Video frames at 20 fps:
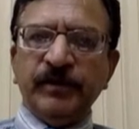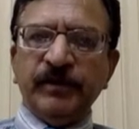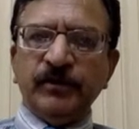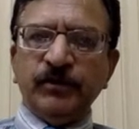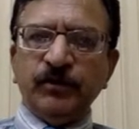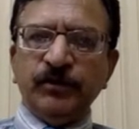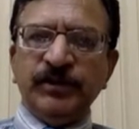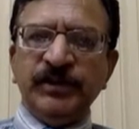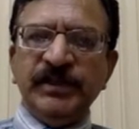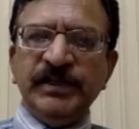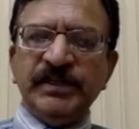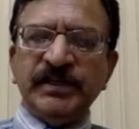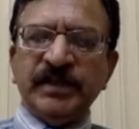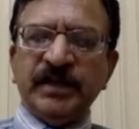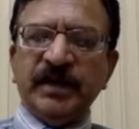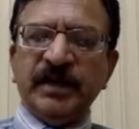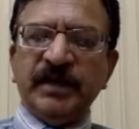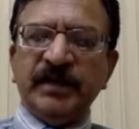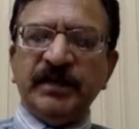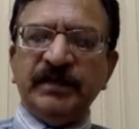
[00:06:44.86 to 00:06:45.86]
So these
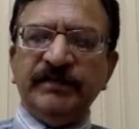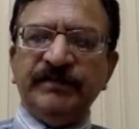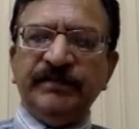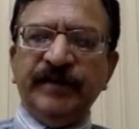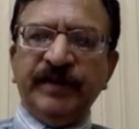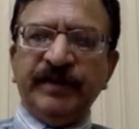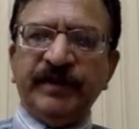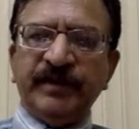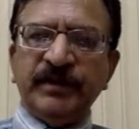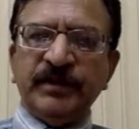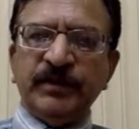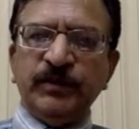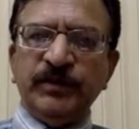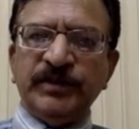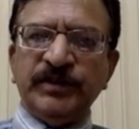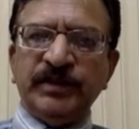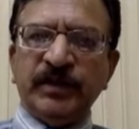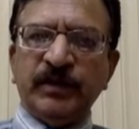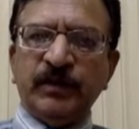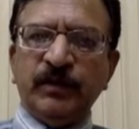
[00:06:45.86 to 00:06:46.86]
are the factors
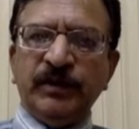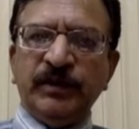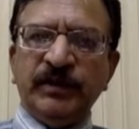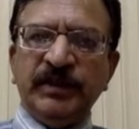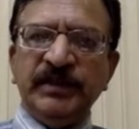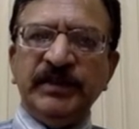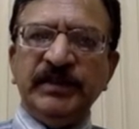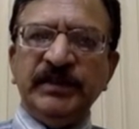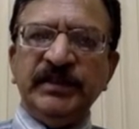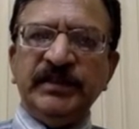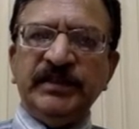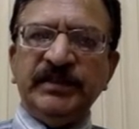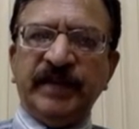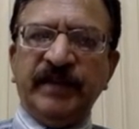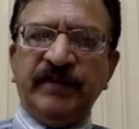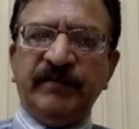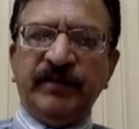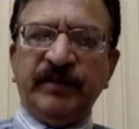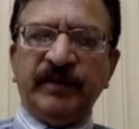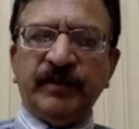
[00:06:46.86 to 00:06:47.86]
which are within the
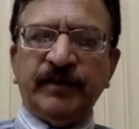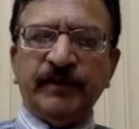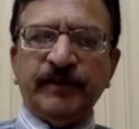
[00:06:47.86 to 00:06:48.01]
driver.